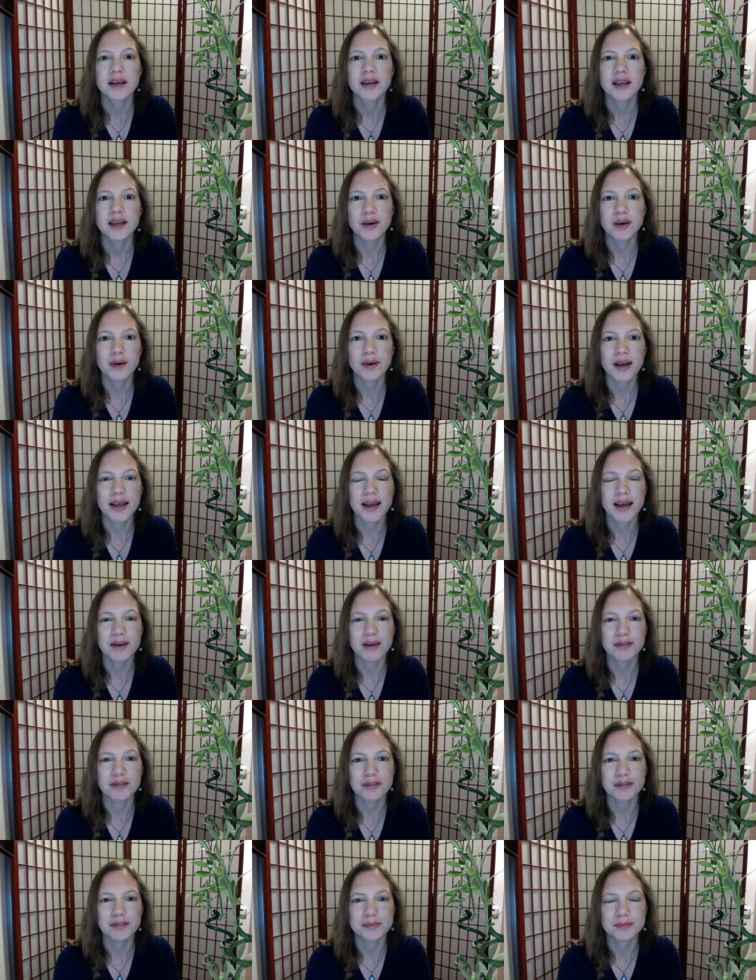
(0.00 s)
I know I
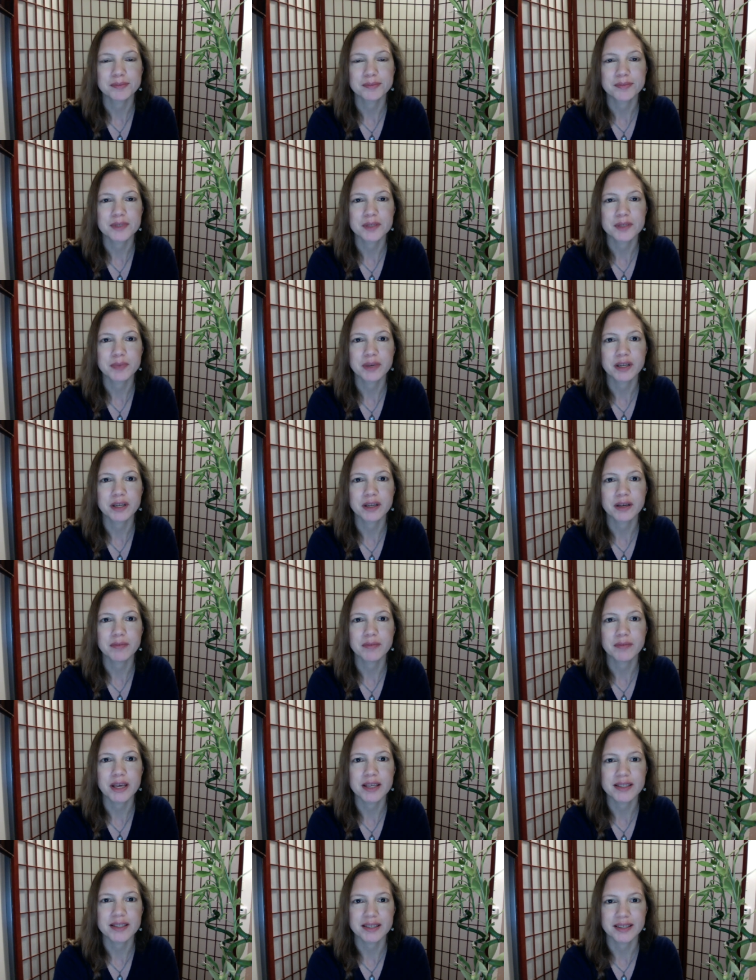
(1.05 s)
have. It's been
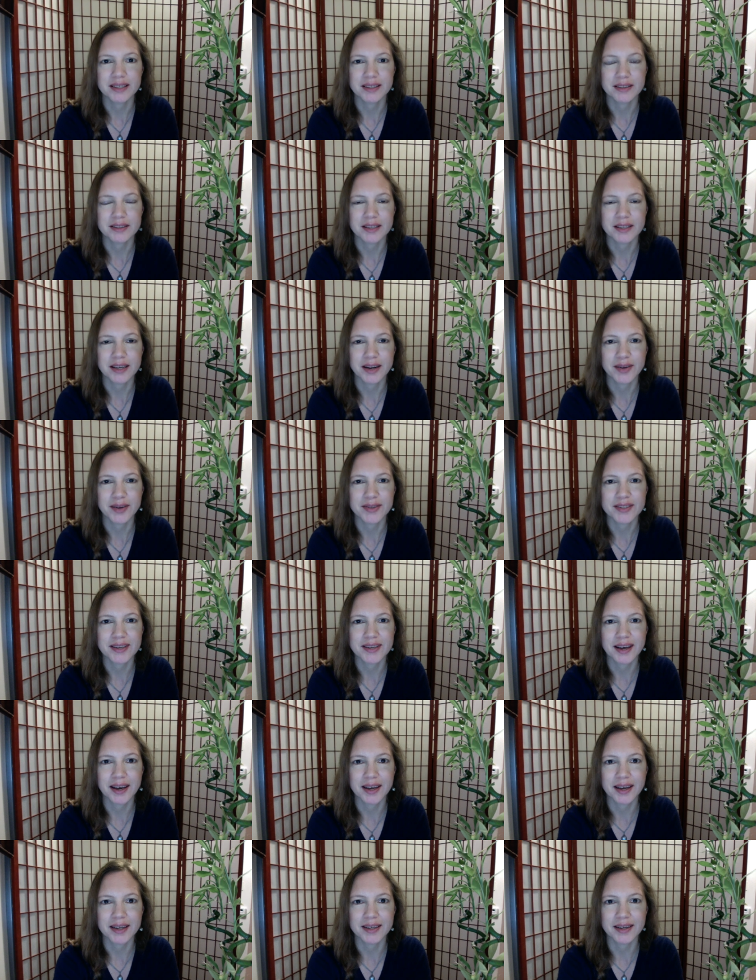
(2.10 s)
amazing to get
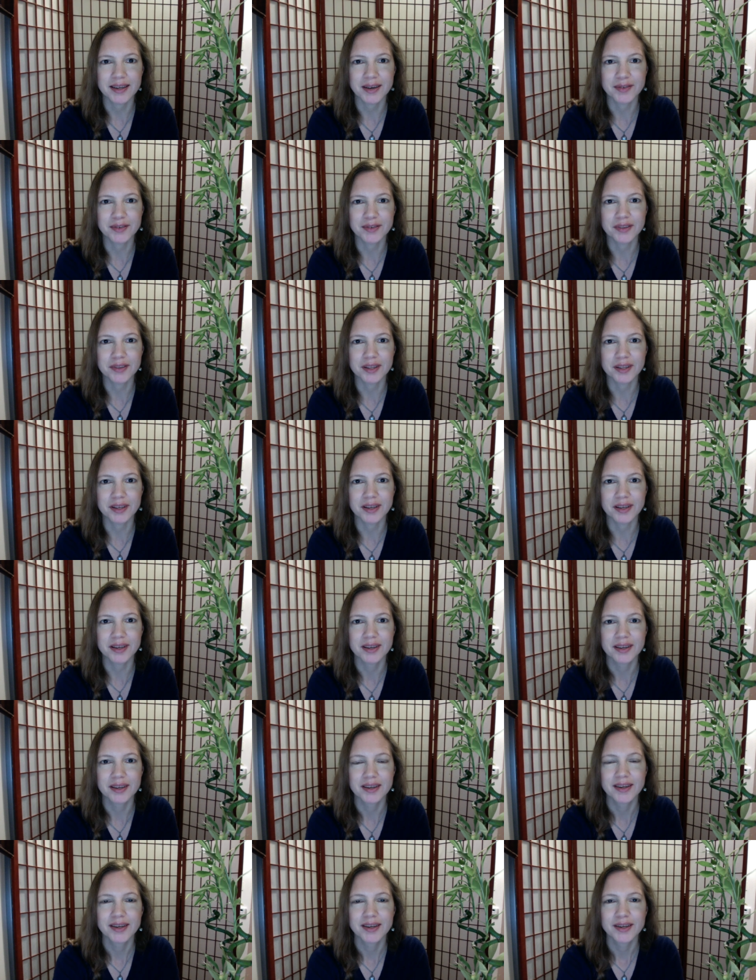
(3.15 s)
outside after the
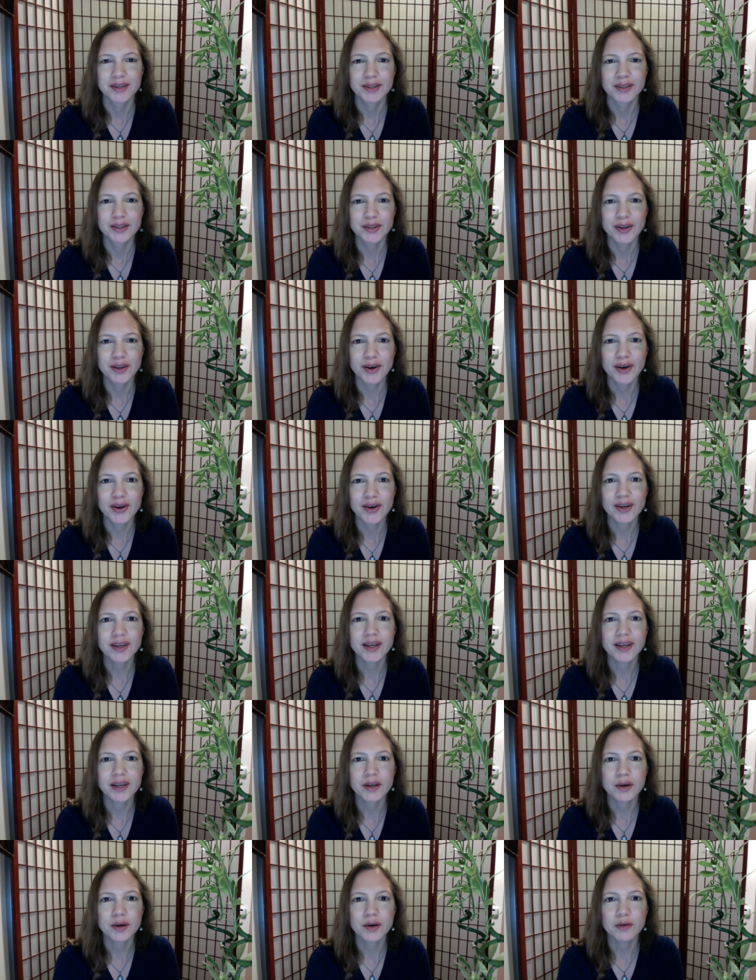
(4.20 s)
long
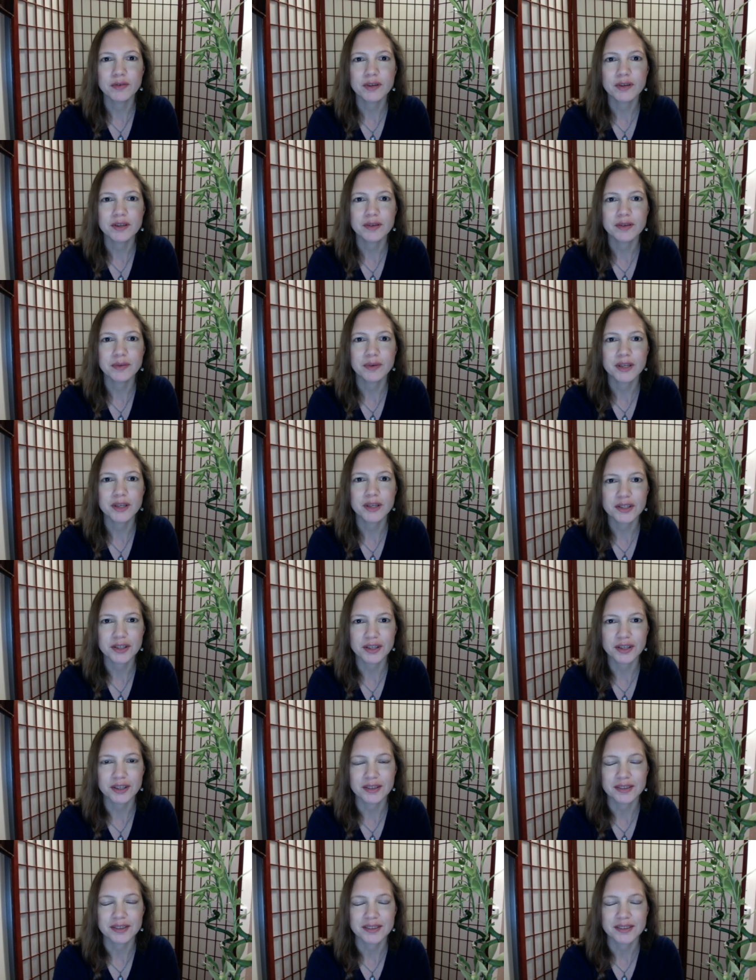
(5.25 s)
COVID winter.